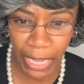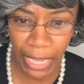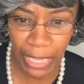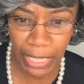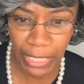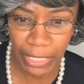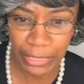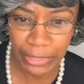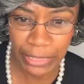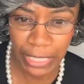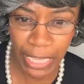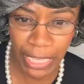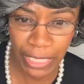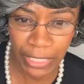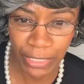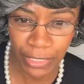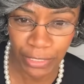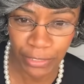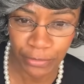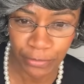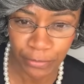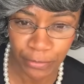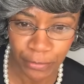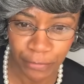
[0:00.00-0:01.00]
Hey, that
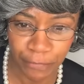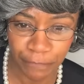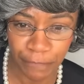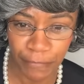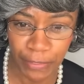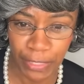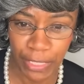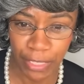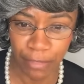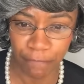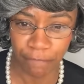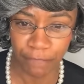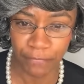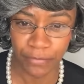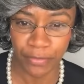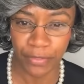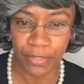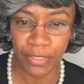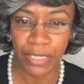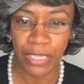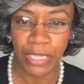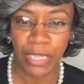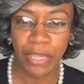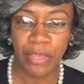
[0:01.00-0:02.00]
love
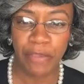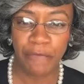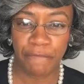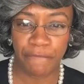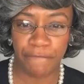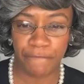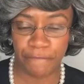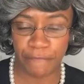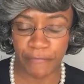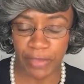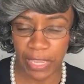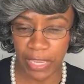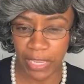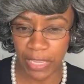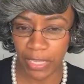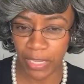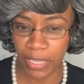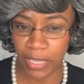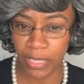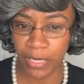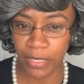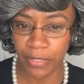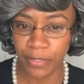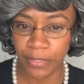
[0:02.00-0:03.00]
heaven
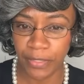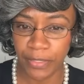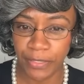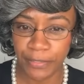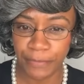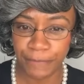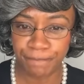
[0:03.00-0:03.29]
fan.